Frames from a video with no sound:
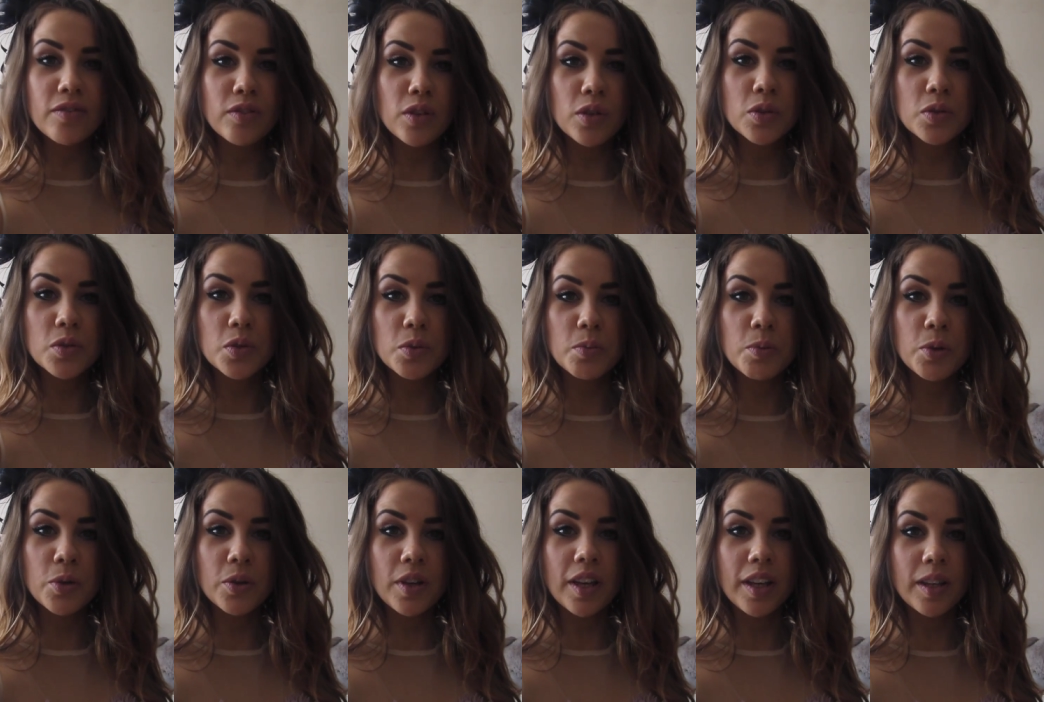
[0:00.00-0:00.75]
vlogged all
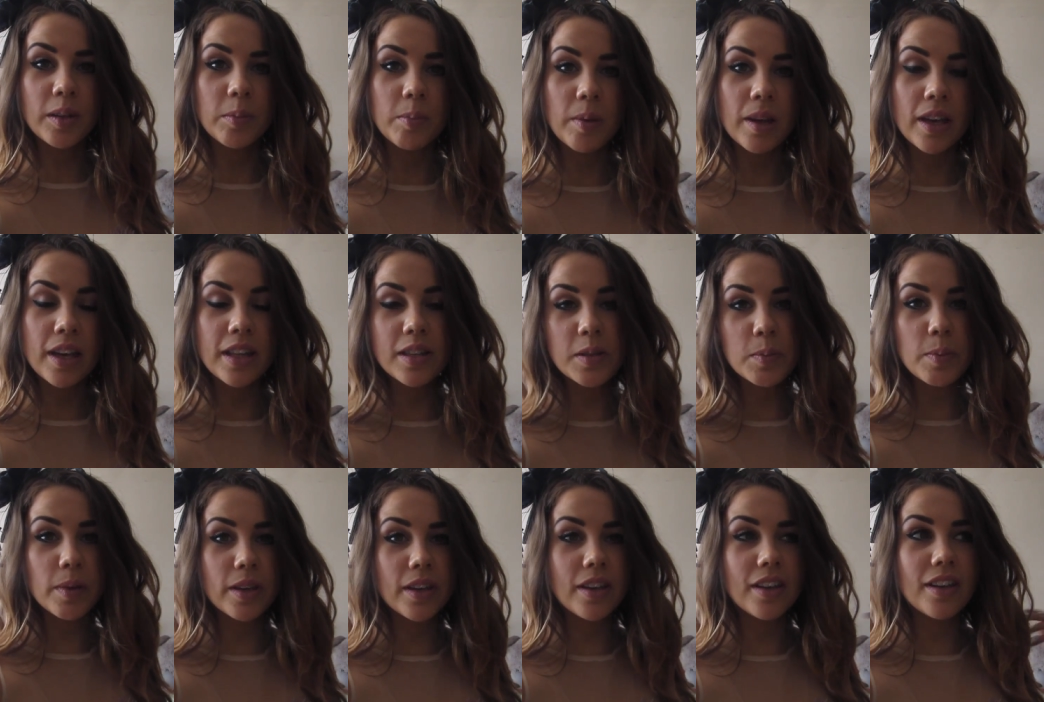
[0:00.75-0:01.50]
morning, but it's
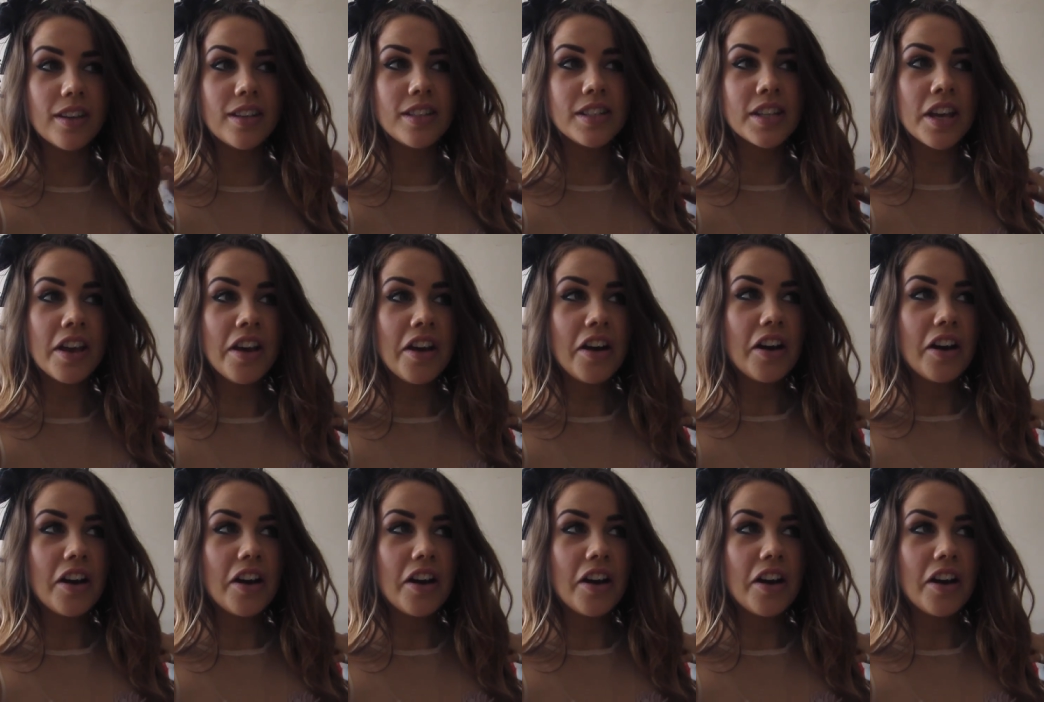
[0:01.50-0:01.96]
because